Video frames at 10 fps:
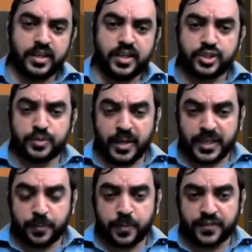So
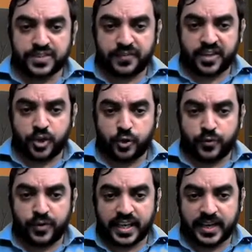multiple of 7, how do
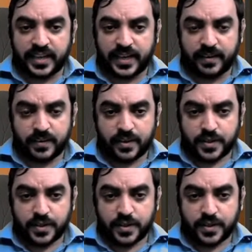we calculate?